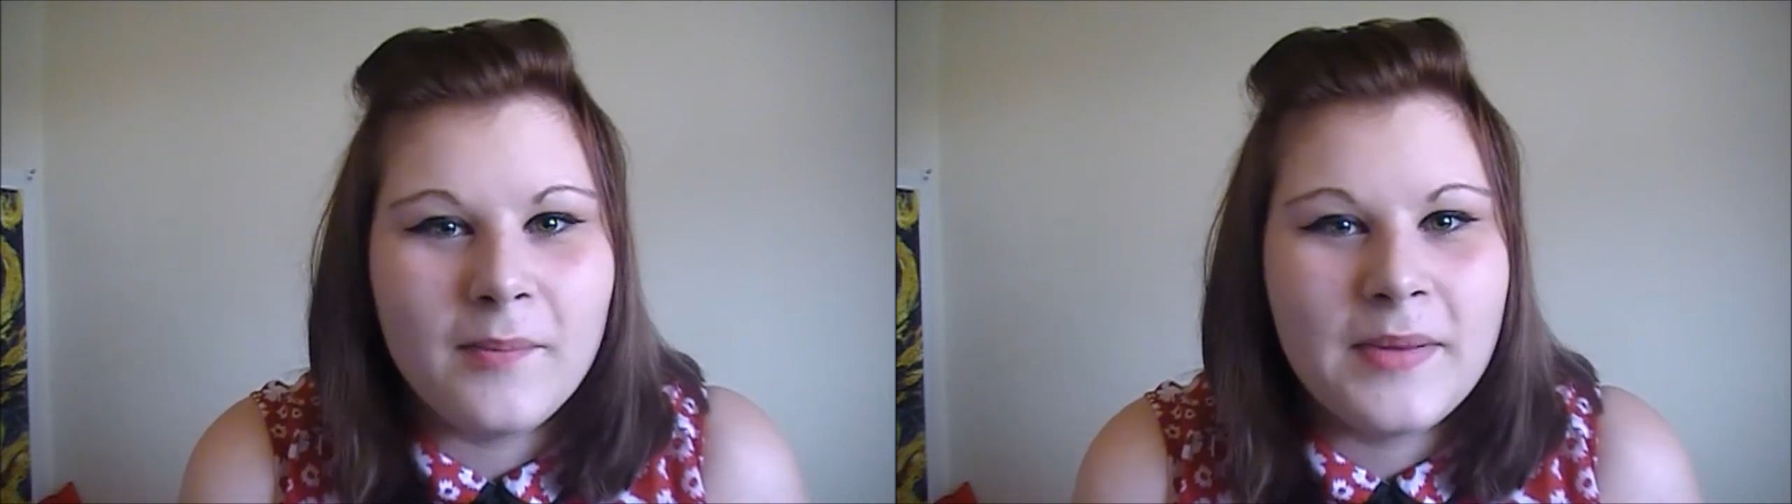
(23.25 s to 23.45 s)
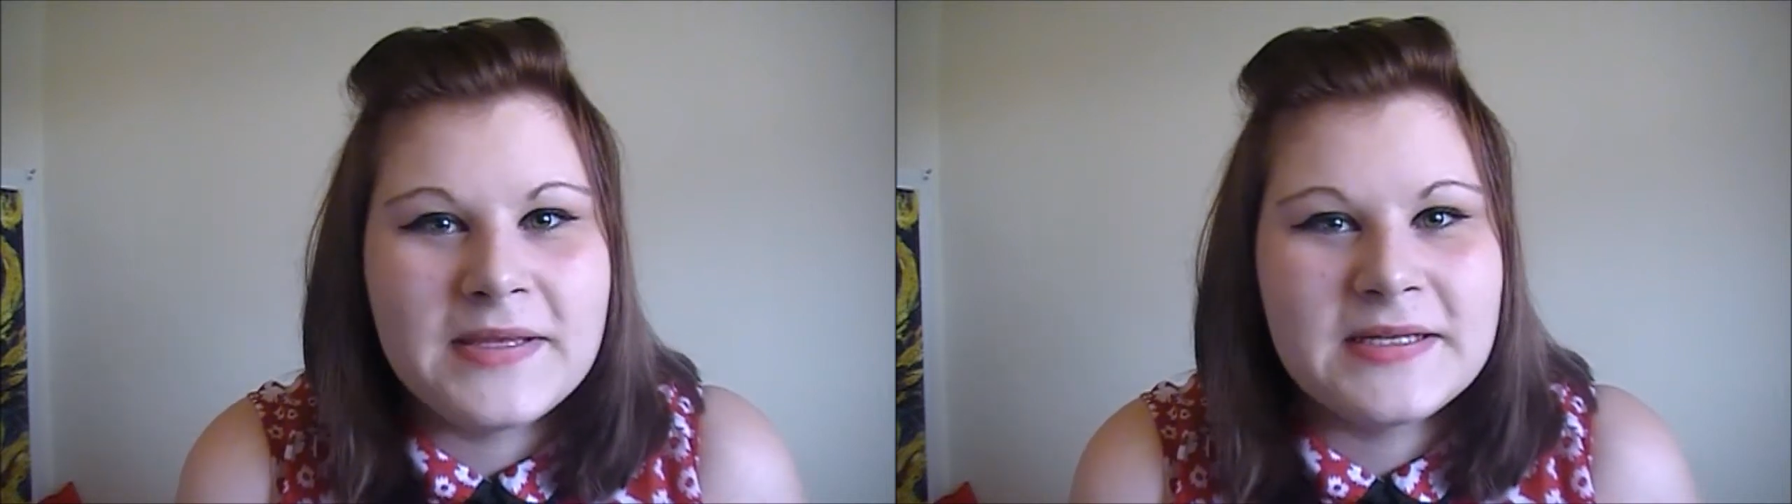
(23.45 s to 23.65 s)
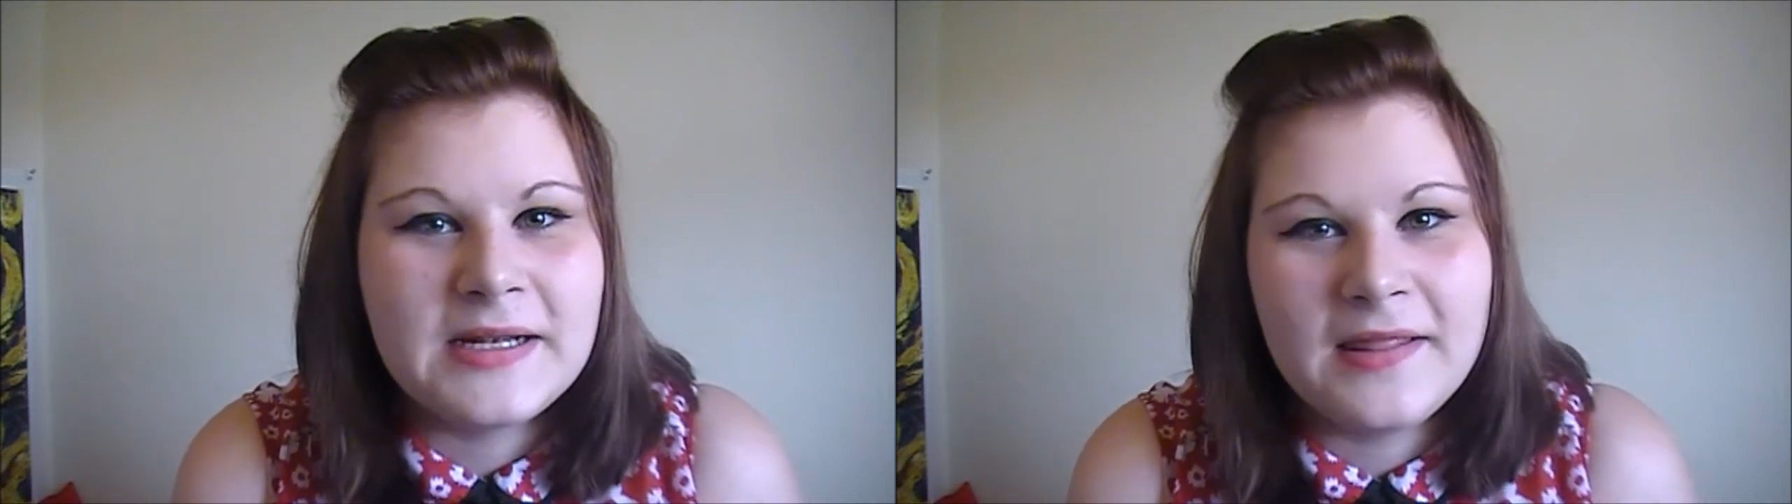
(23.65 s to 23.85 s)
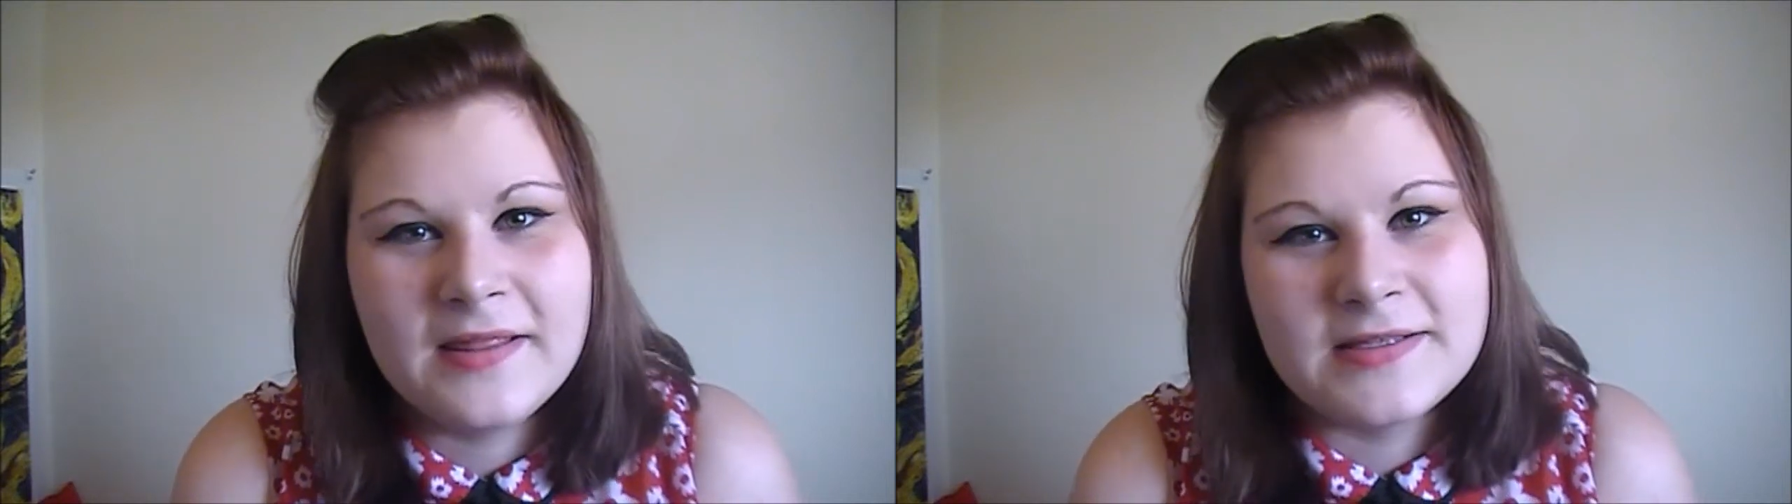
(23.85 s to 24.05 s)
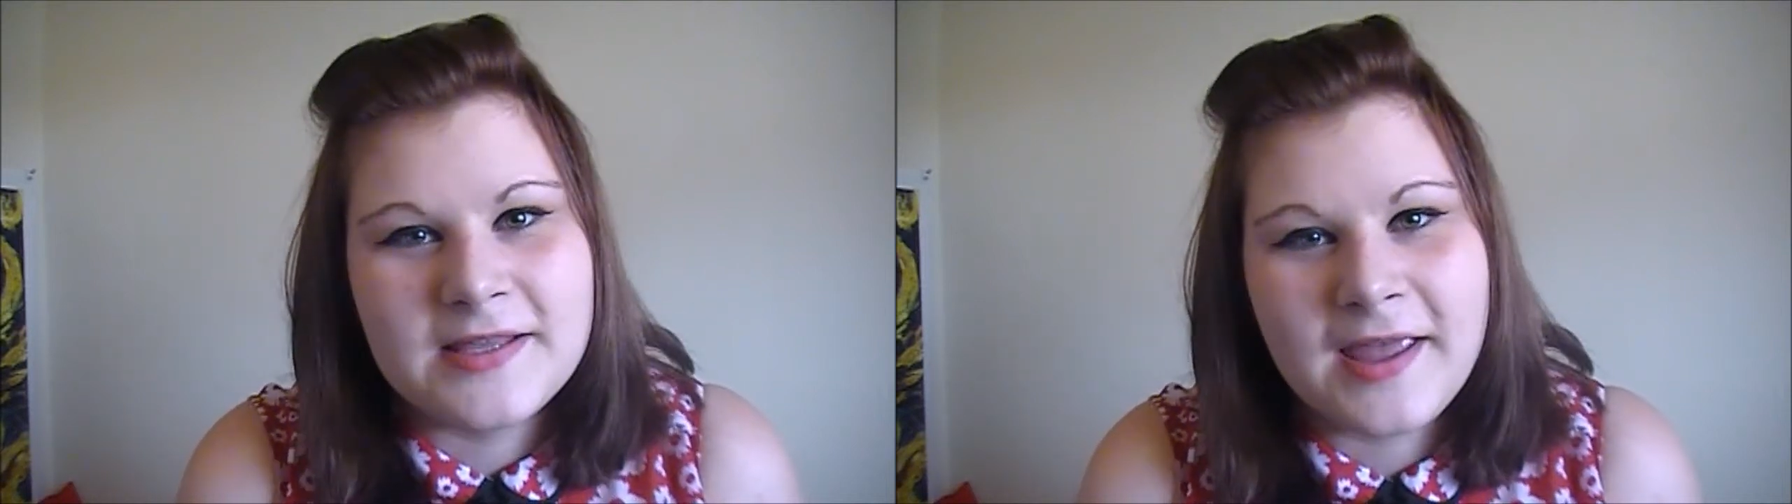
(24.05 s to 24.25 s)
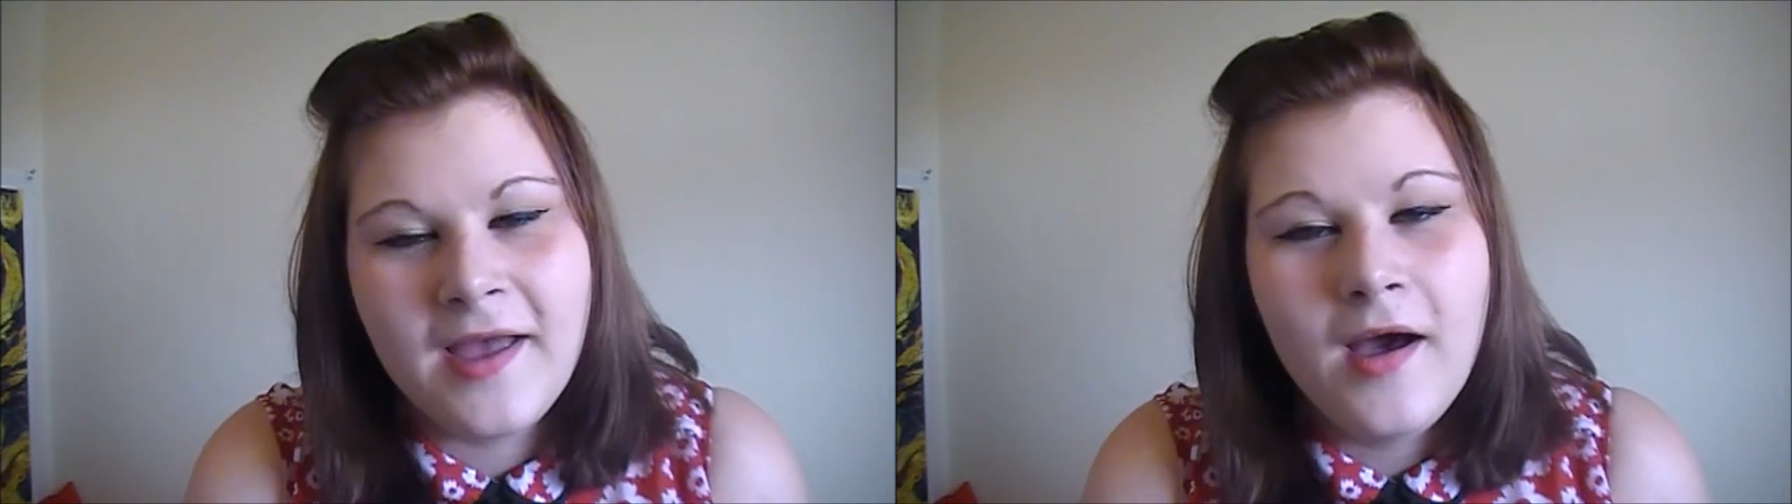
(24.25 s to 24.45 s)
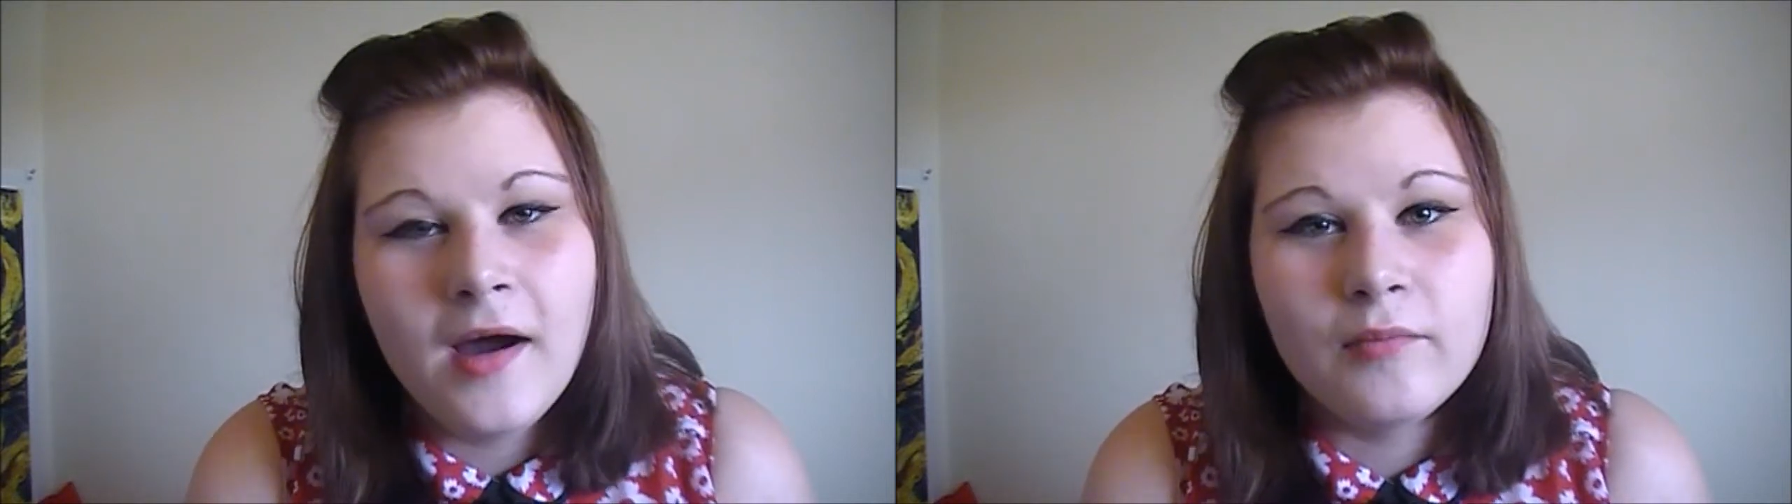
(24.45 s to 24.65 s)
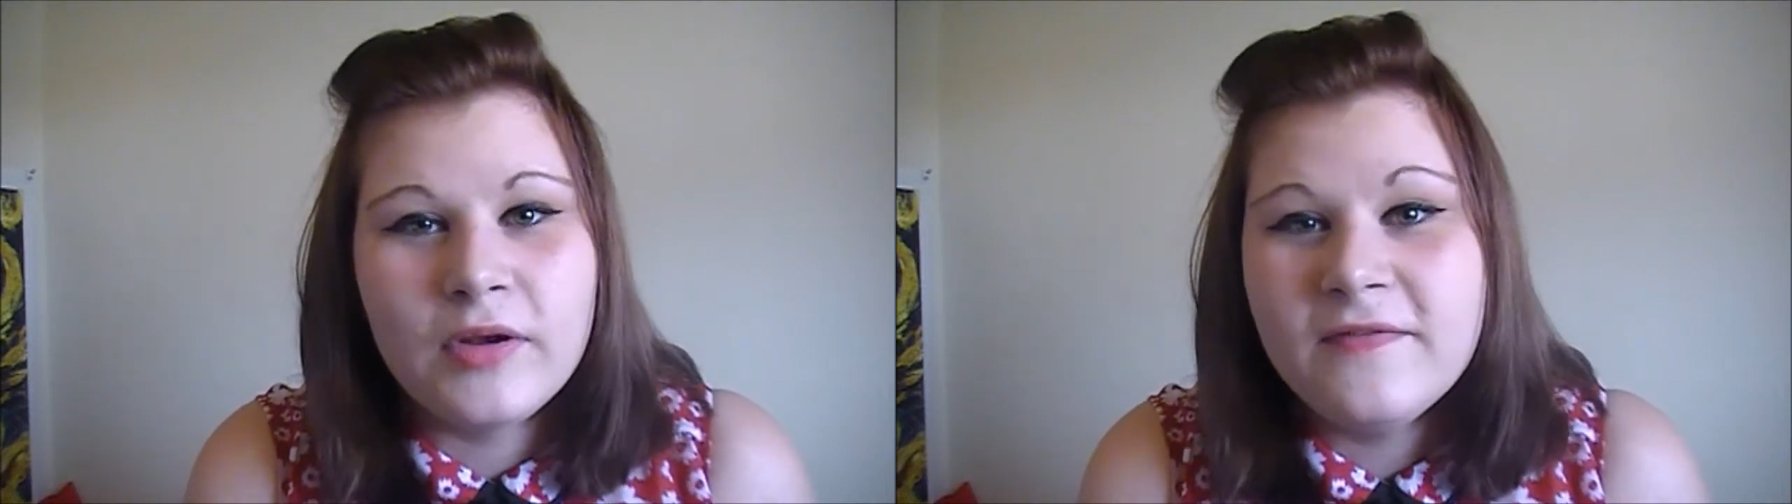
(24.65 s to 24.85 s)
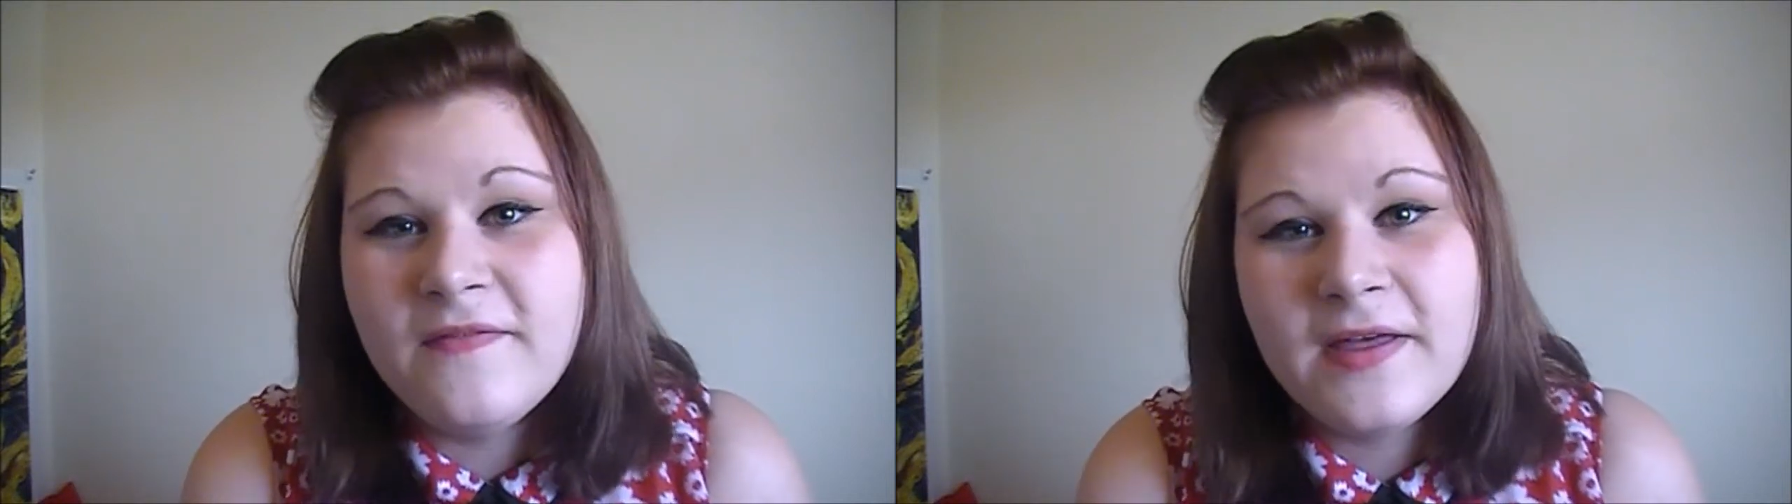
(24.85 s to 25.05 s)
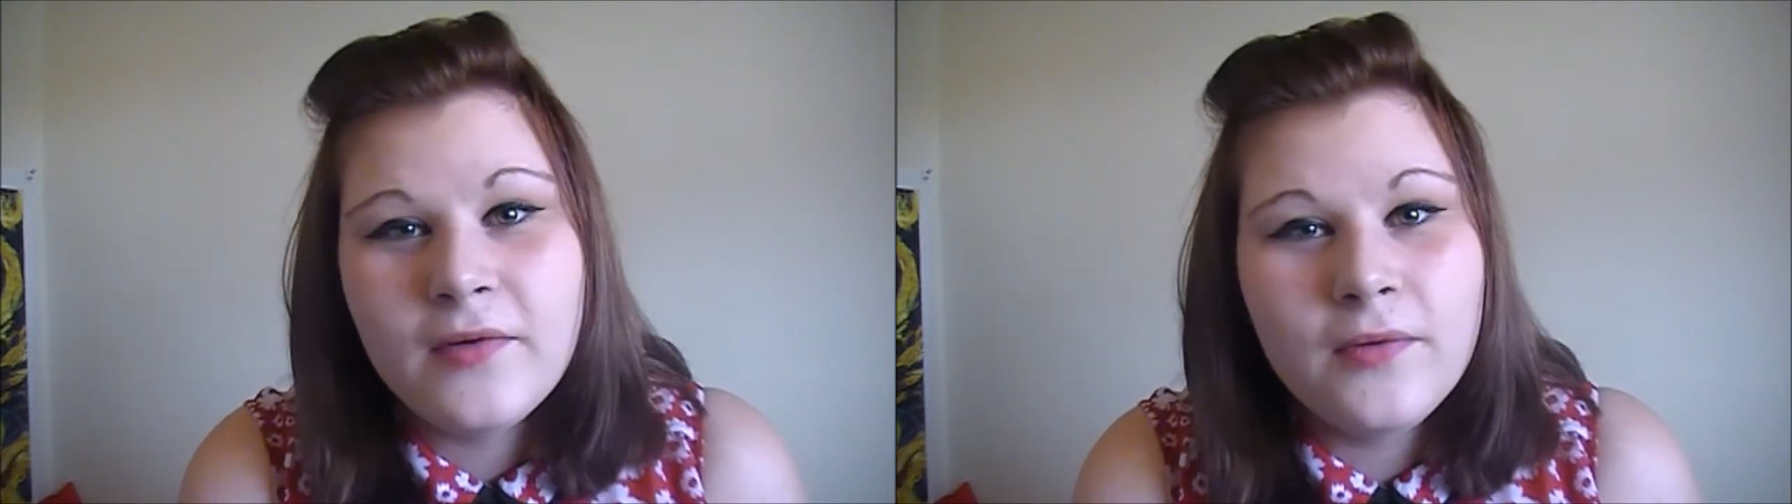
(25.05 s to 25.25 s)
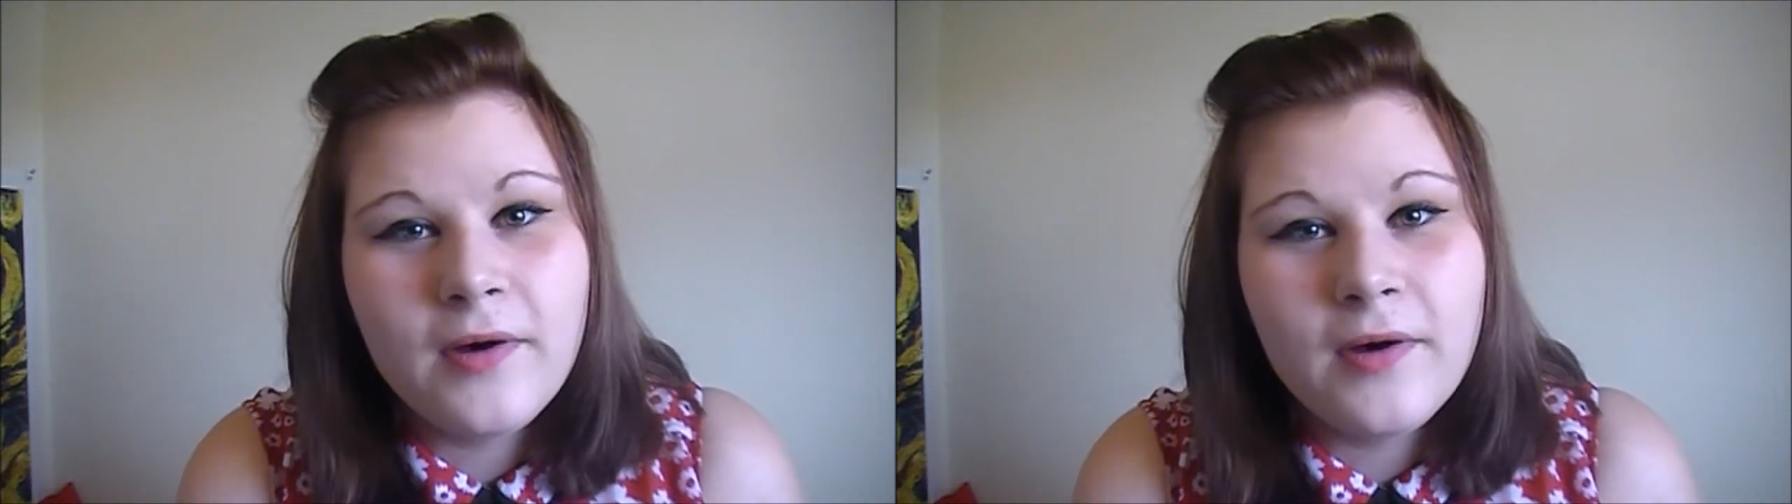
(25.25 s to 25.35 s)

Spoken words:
basically things like I'm really fickle,